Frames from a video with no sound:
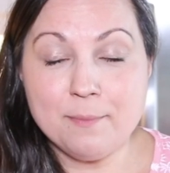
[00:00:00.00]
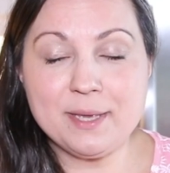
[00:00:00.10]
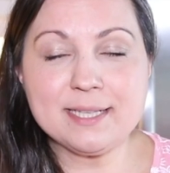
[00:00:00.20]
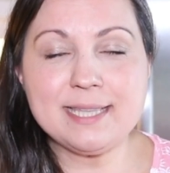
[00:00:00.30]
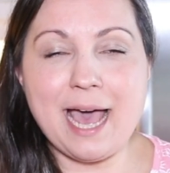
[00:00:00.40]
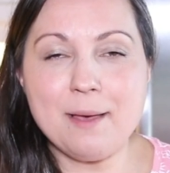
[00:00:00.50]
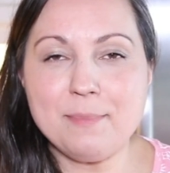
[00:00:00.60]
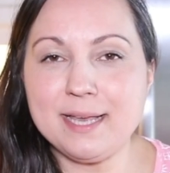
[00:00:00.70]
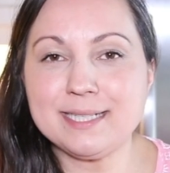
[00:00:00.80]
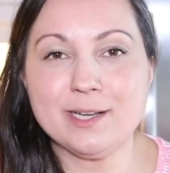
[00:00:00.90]
because that
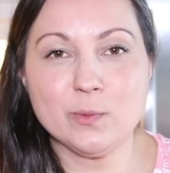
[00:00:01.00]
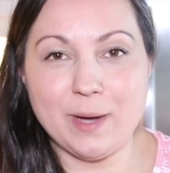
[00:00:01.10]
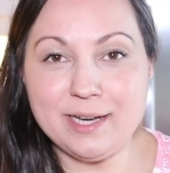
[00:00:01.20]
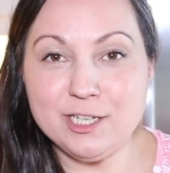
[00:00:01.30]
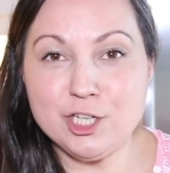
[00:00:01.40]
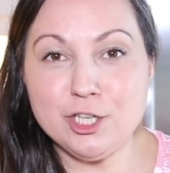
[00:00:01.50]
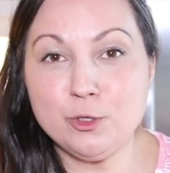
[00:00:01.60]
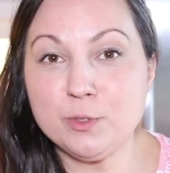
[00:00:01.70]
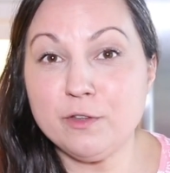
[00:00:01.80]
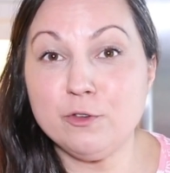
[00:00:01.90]
makes it ready to
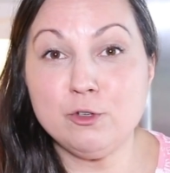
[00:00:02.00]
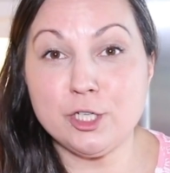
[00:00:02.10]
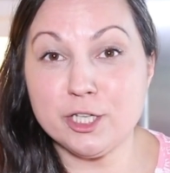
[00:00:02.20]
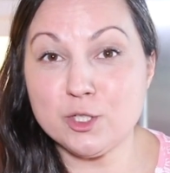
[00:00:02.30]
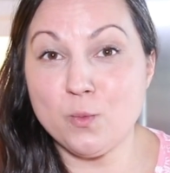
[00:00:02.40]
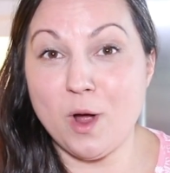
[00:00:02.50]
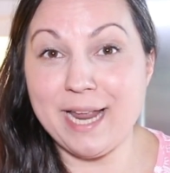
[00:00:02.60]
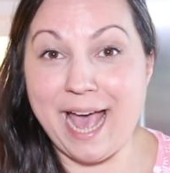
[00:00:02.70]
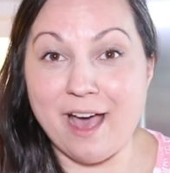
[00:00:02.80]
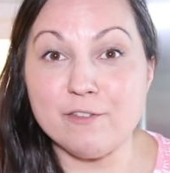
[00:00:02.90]
use if you just
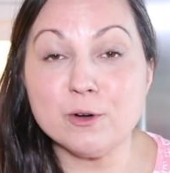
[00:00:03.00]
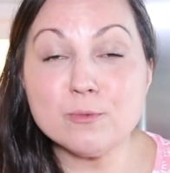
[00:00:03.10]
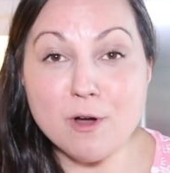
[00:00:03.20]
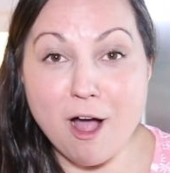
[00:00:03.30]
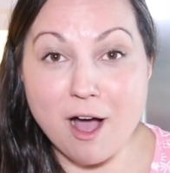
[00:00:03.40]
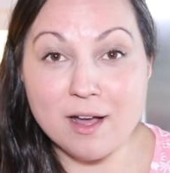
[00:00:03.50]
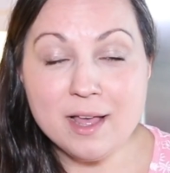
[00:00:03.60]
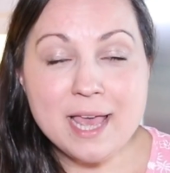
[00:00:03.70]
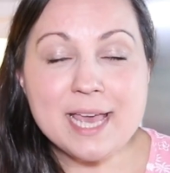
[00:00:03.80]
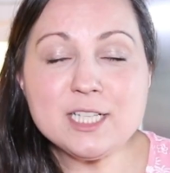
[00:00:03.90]
want to have it raw.
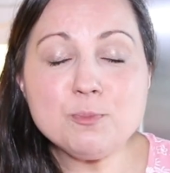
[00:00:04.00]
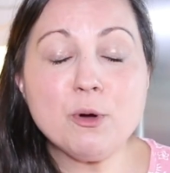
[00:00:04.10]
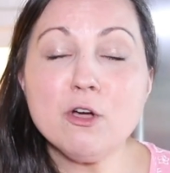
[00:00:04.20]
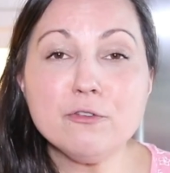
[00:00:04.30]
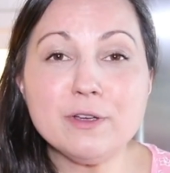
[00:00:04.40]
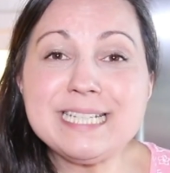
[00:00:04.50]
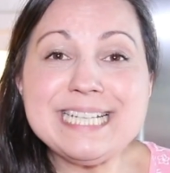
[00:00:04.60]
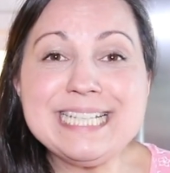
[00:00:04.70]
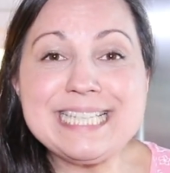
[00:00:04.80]
It's perfect in